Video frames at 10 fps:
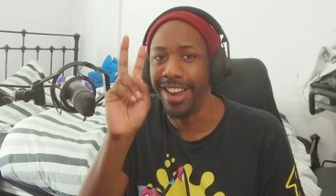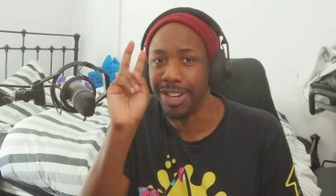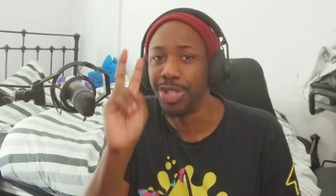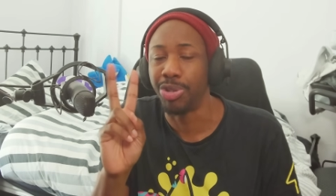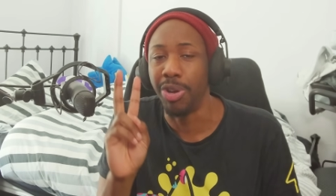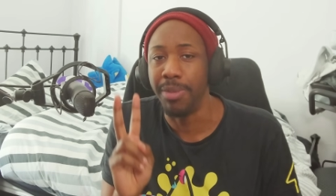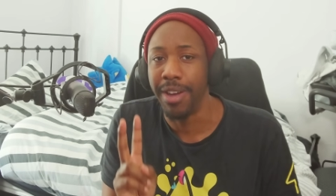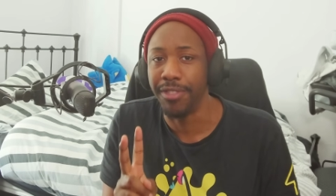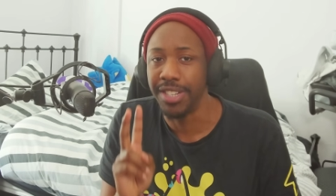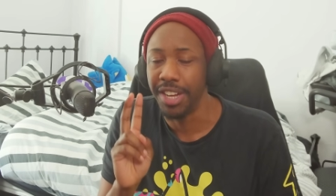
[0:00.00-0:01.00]
controlling
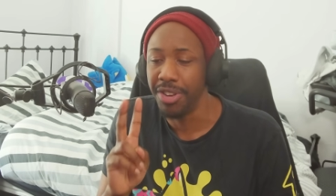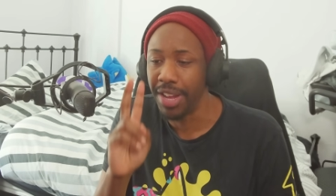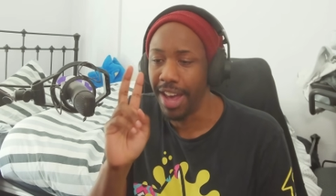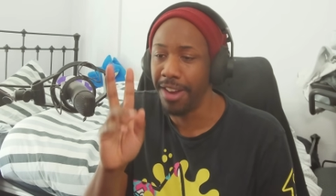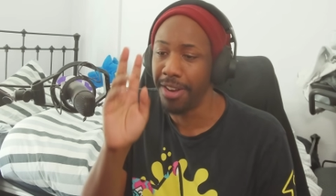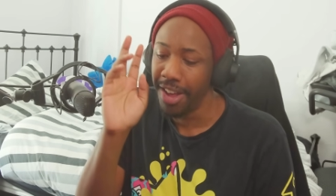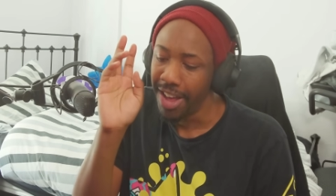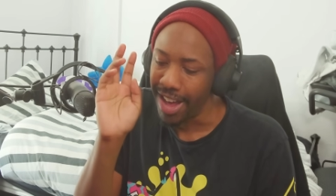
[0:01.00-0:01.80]
methods that you can